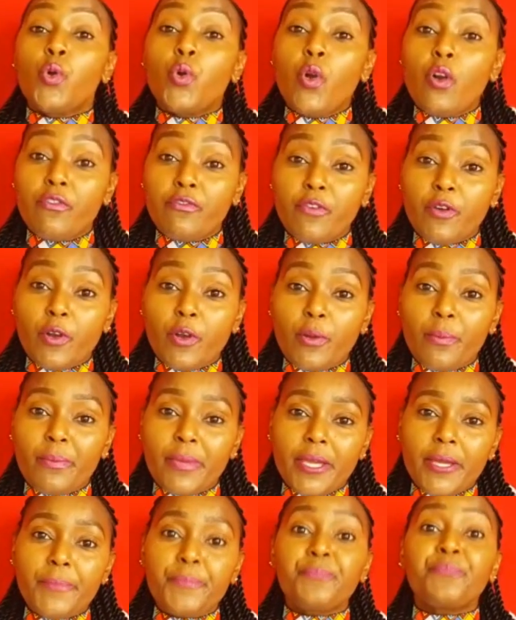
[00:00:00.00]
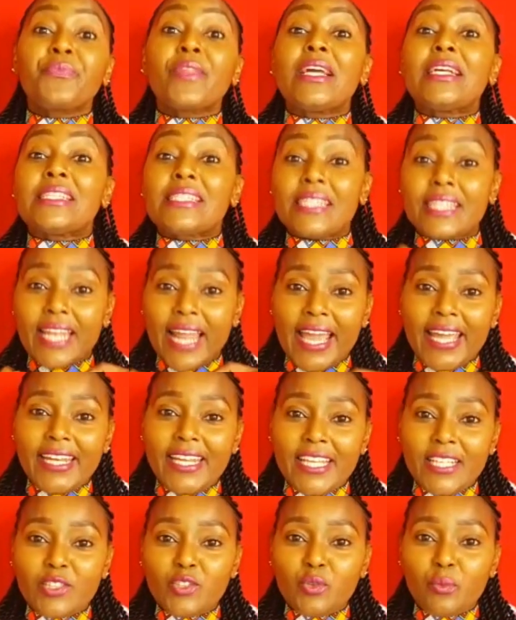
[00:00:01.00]
Go follow me, slide
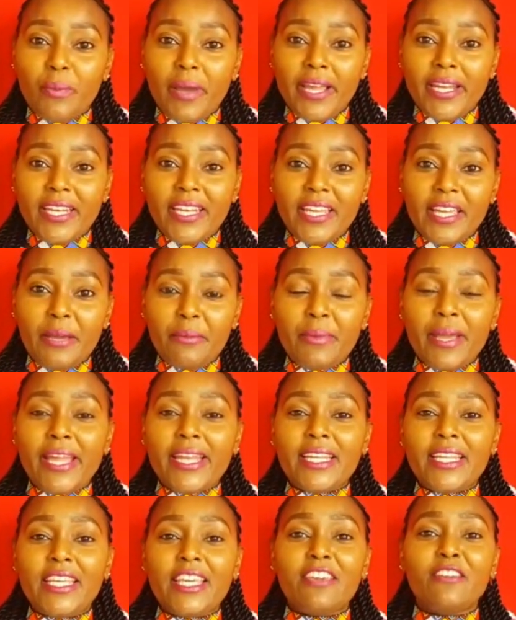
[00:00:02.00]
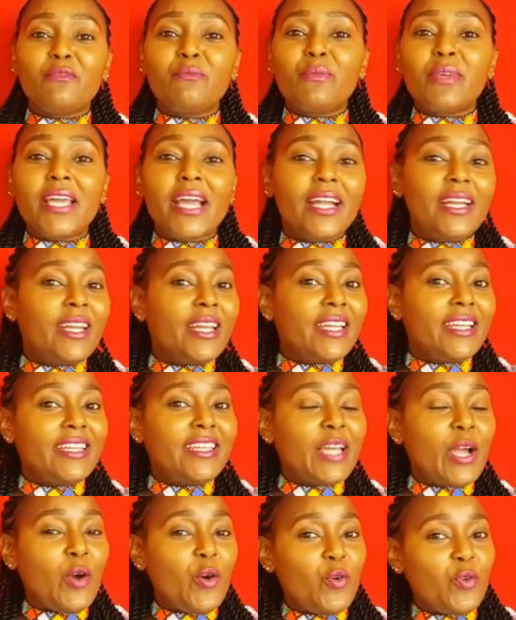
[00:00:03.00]
into my DM and give me an
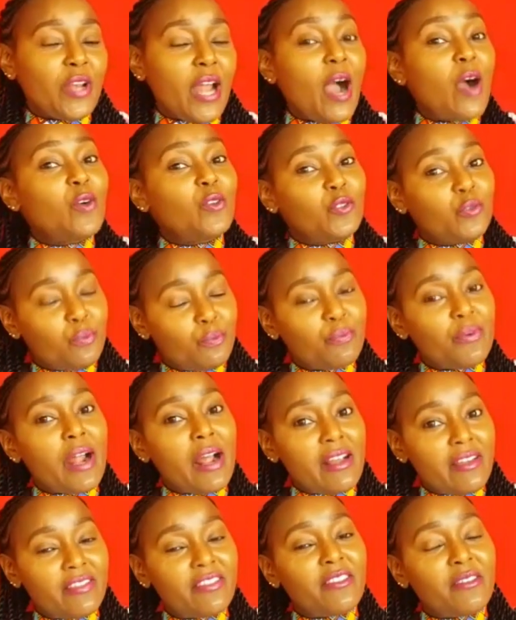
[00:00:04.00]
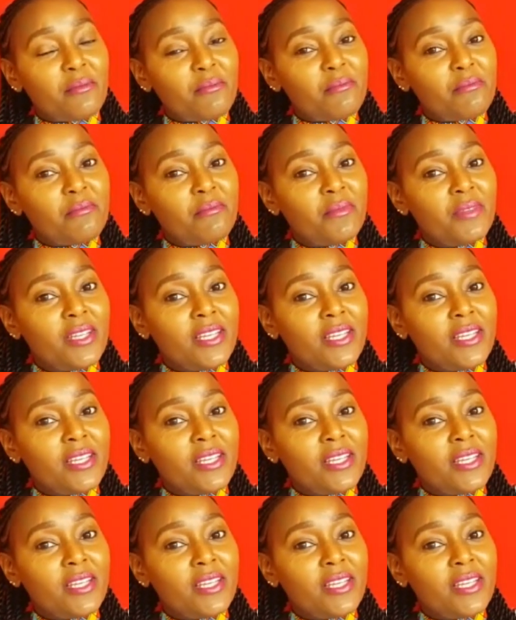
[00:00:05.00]
idea on how to prank them.